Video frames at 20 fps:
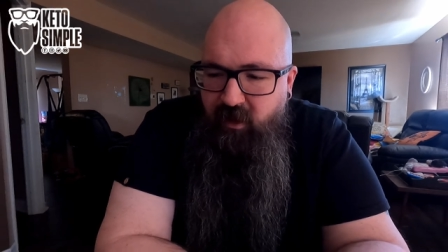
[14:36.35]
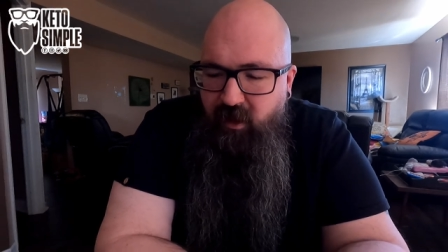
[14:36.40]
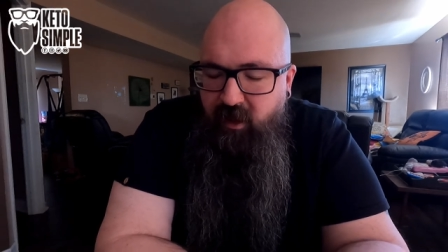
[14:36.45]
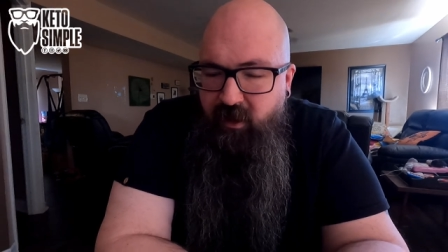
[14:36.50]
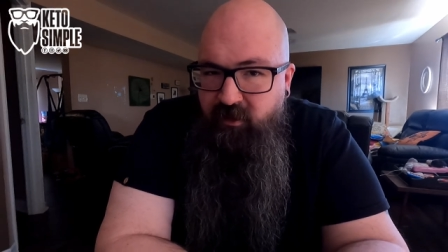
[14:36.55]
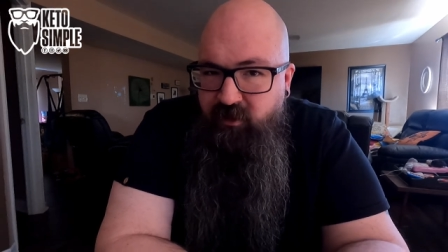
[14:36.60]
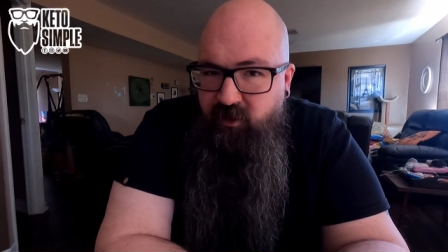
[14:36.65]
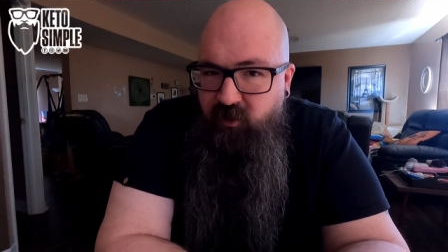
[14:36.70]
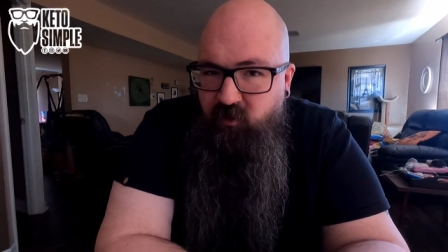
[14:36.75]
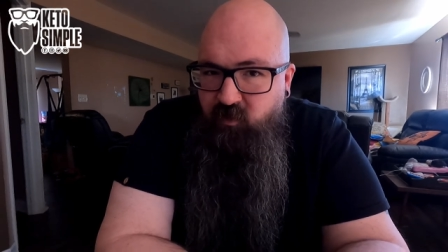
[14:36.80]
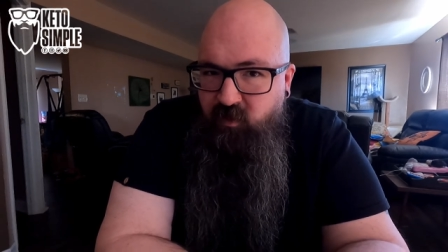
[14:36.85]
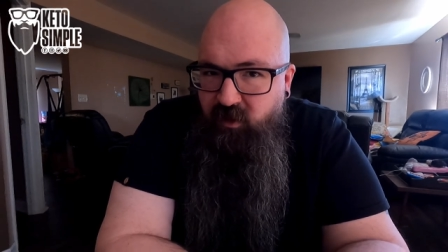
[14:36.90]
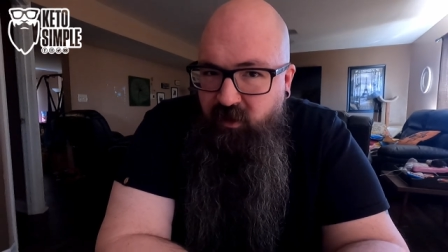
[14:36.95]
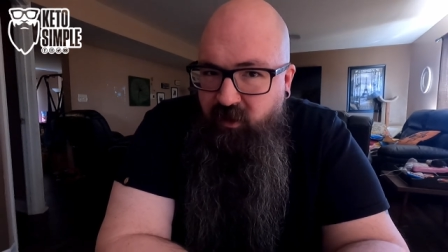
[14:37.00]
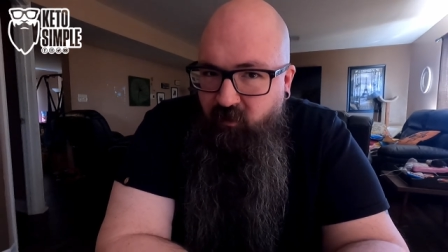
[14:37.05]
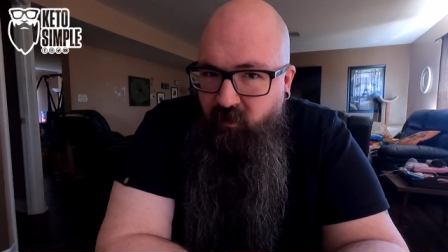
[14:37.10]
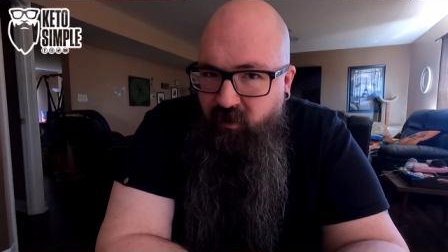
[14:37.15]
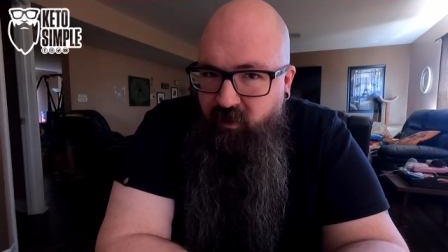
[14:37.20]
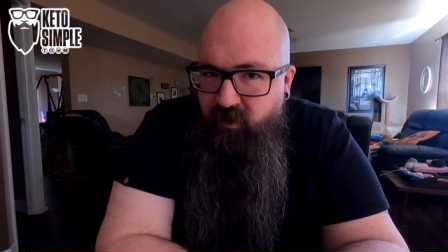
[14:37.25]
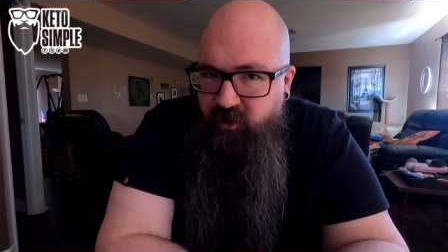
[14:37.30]
I just
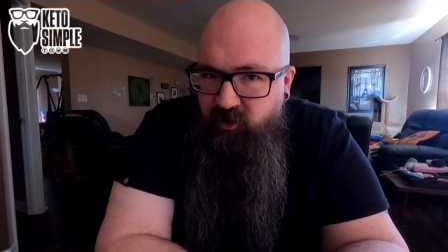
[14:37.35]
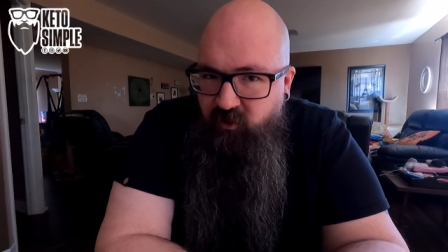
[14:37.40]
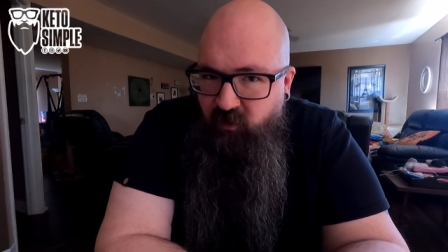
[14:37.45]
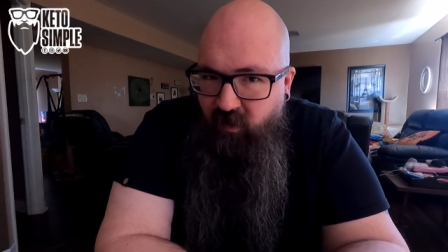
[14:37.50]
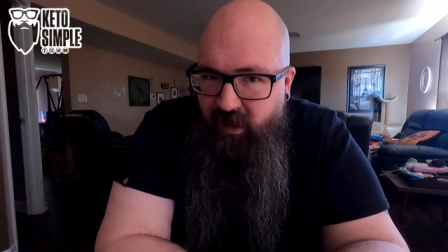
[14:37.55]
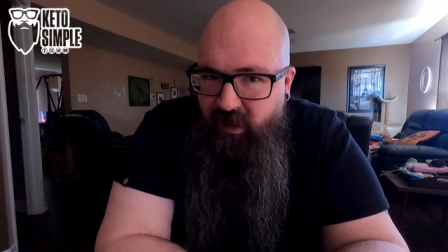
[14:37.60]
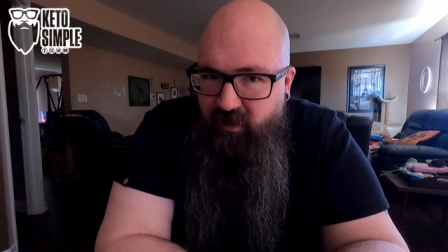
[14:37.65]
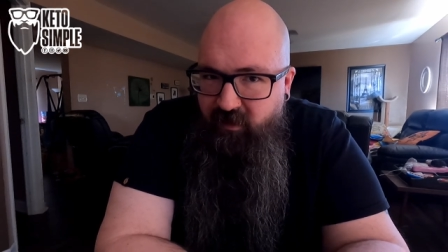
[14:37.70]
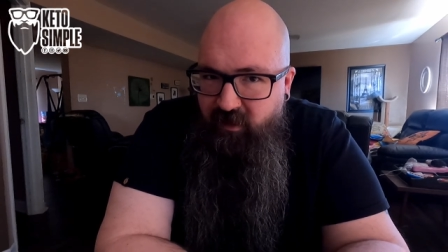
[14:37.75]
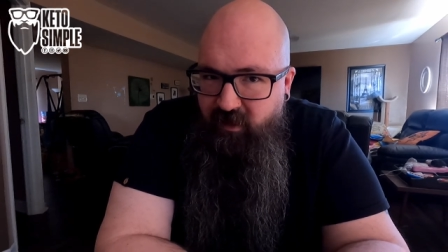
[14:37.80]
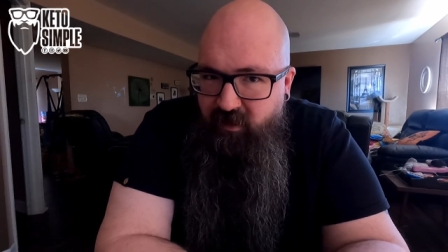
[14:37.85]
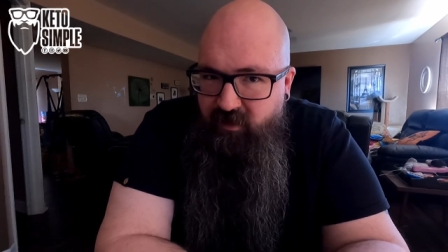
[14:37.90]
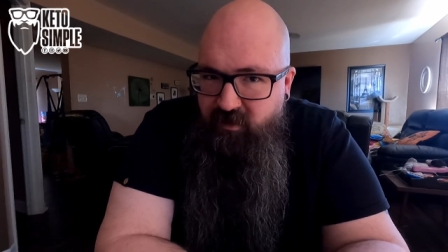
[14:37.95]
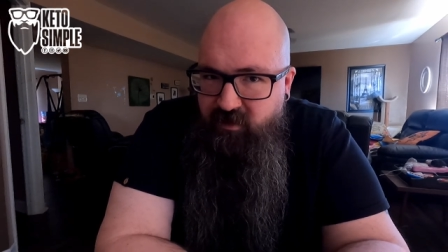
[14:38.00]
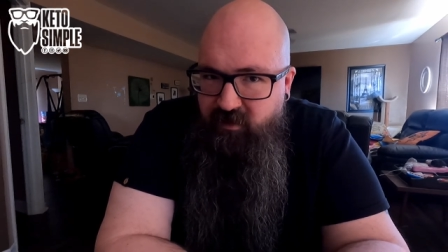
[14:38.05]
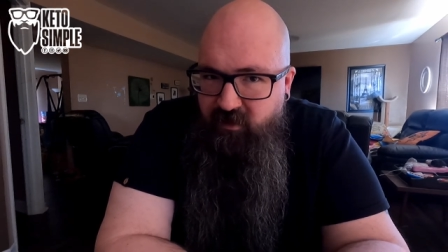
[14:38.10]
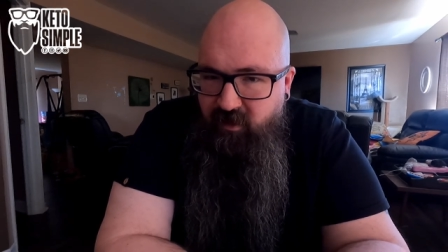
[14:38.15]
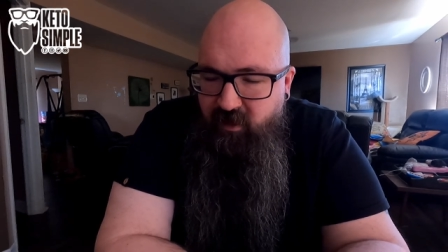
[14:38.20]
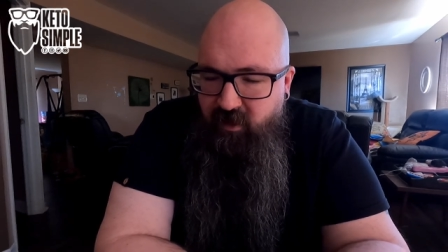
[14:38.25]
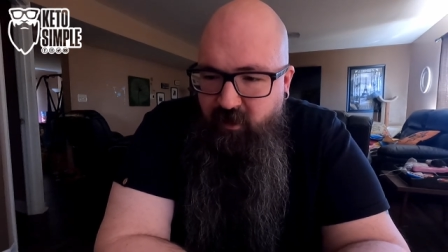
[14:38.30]
really wanted to try
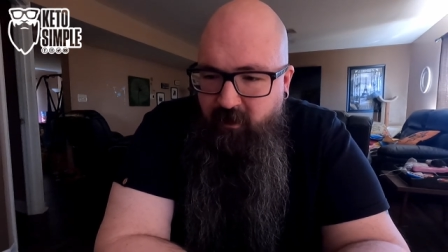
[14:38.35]
these.